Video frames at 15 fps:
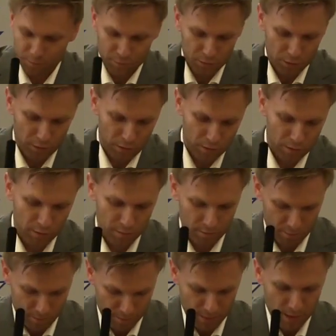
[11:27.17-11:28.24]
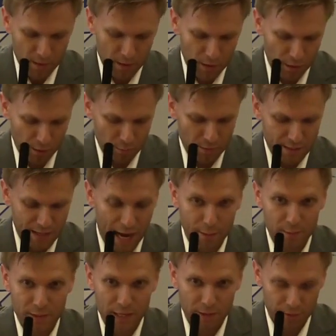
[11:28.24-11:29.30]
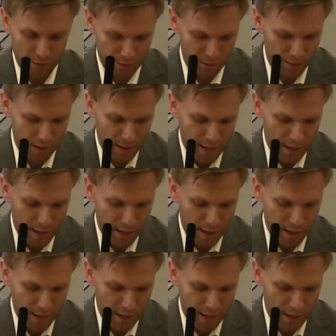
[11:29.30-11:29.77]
So they're, you can times seven.